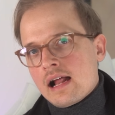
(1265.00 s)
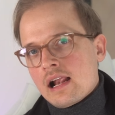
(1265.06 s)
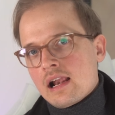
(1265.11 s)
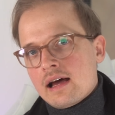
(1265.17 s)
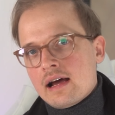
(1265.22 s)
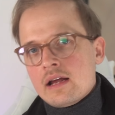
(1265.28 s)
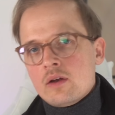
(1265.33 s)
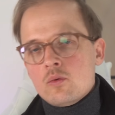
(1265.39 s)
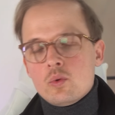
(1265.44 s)

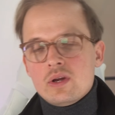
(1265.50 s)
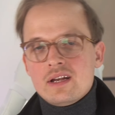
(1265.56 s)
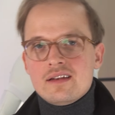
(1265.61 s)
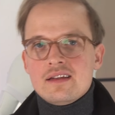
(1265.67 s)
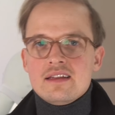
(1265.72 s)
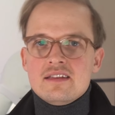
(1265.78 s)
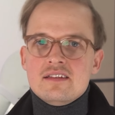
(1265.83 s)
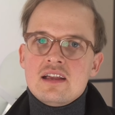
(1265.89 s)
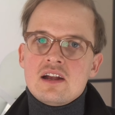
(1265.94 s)
align
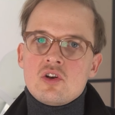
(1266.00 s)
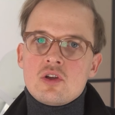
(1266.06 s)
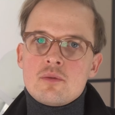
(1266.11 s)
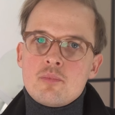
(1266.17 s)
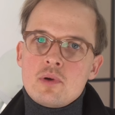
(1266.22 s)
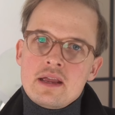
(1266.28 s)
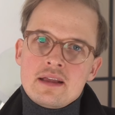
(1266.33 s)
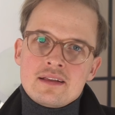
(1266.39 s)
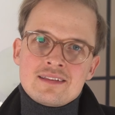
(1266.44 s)
with the yearly
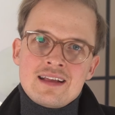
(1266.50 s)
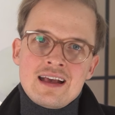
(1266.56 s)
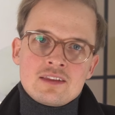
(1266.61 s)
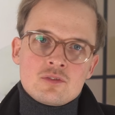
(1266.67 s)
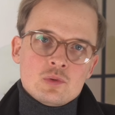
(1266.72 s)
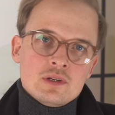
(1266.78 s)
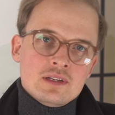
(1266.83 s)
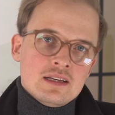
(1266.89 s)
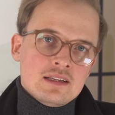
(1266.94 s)
break
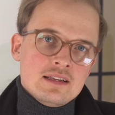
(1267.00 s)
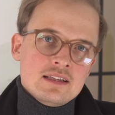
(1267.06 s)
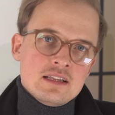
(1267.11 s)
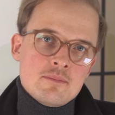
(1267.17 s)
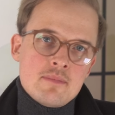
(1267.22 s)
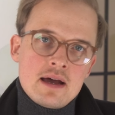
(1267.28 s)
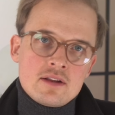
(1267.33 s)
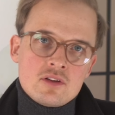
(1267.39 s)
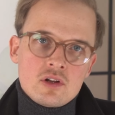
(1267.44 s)
as we did in
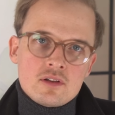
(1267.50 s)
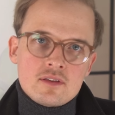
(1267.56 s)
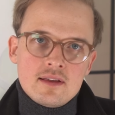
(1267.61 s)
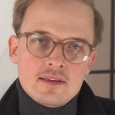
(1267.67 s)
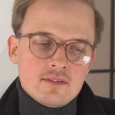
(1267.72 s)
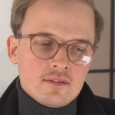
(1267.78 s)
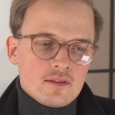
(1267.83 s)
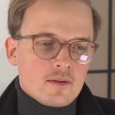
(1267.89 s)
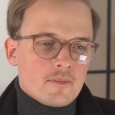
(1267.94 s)
the manual
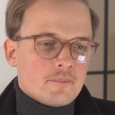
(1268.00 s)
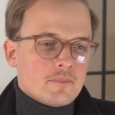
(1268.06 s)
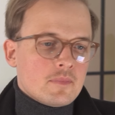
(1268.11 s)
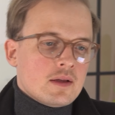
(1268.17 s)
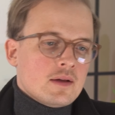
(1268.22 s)
test.